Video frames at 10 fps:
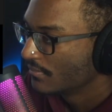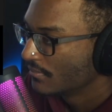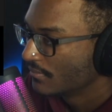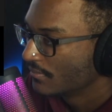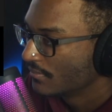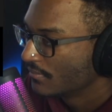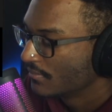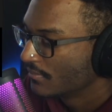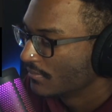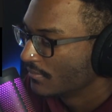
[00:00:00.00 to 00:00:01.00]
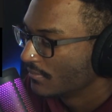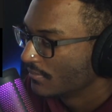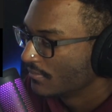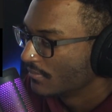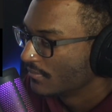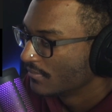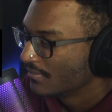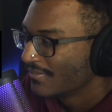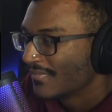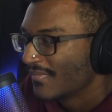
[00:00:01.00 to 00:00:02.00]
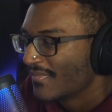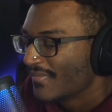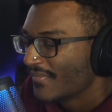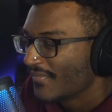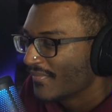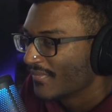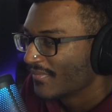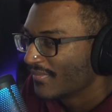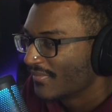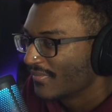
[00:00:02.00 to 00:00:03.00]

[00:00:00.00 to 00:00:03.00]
(silence)